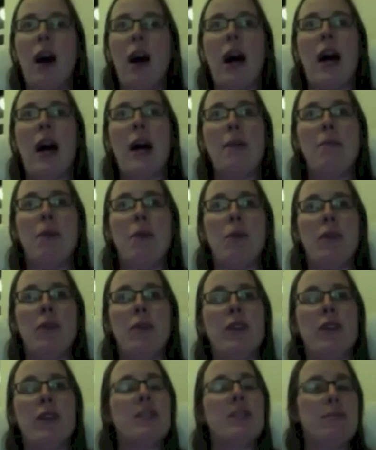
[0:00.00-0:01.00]
Um, well,
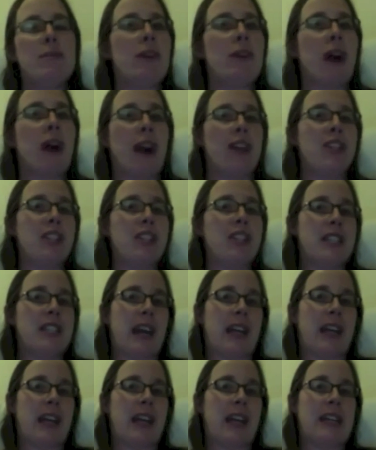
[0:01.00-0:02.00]
they're similar actually
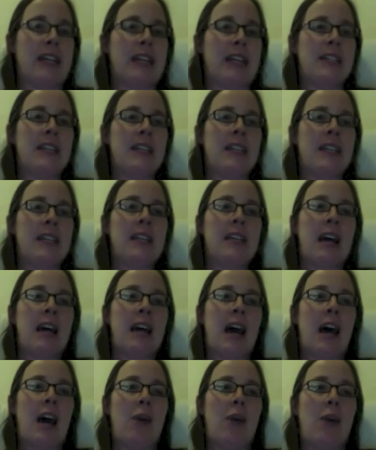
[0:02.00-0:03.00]
techniques.
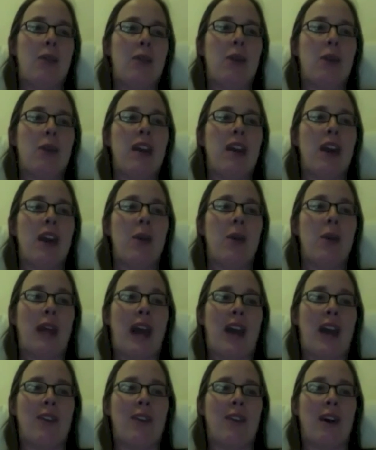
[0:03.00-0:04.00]
Uh, with radar, we
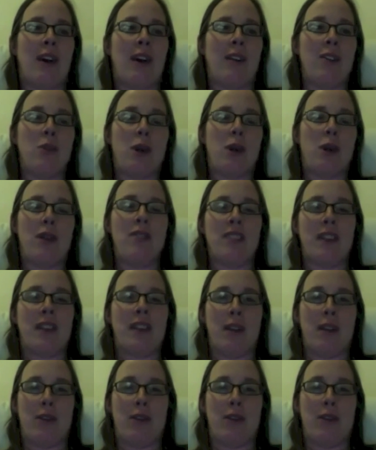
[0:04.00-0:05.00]
have our 12
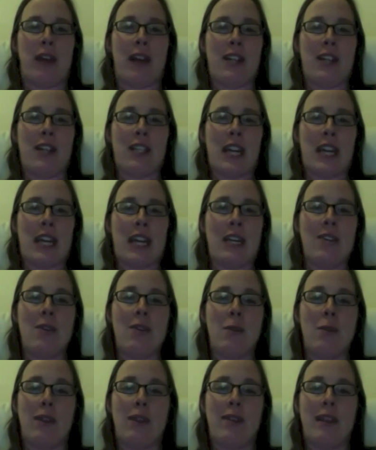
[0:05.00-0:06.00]
centimeter flashlight.
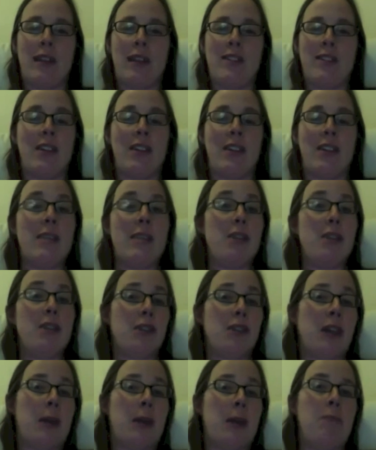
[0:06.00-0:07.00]
With laser
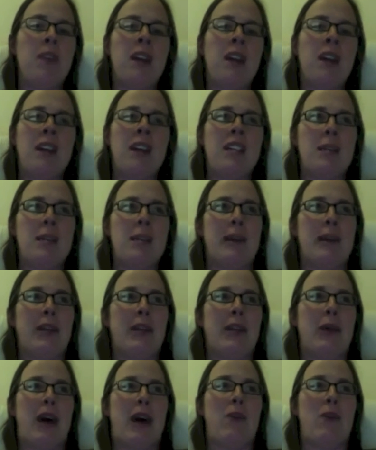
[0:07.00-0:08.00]
altimetry, typically
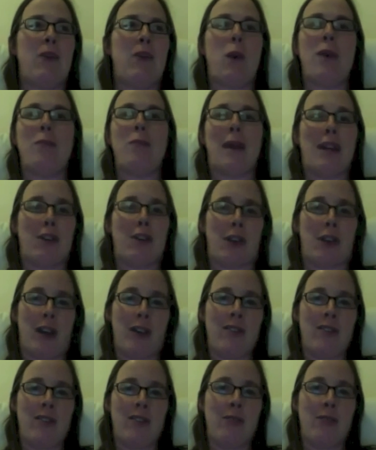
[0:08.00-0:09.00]
you have a one
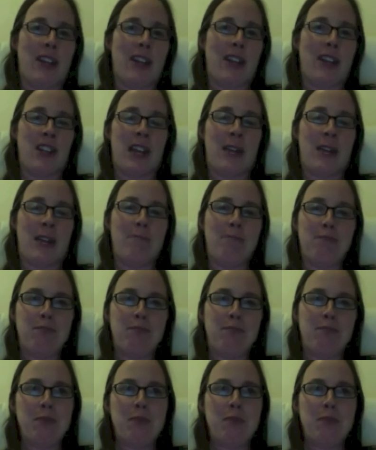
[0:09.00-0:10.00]
micron flashlight.
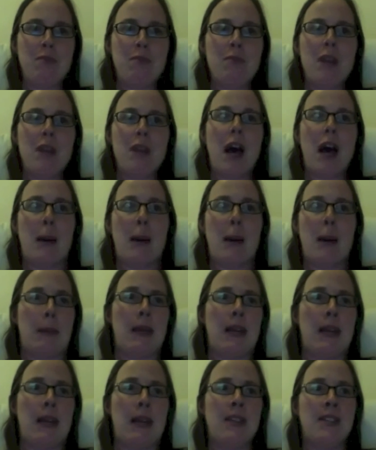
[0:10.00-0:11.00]

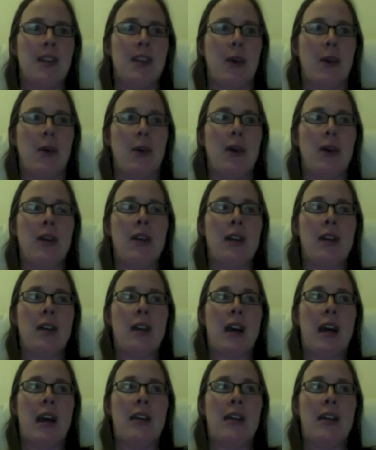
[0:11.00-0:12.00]
Um, and so, and